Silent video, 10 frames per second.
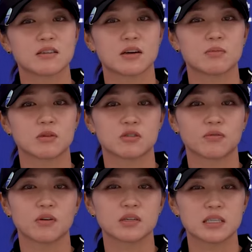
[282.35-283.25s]
so I'm just
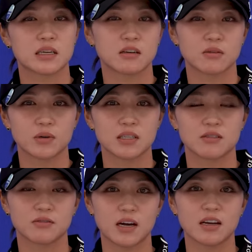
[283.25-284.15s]
focusing on
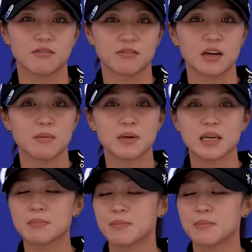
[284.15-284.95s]
what's right in front of me.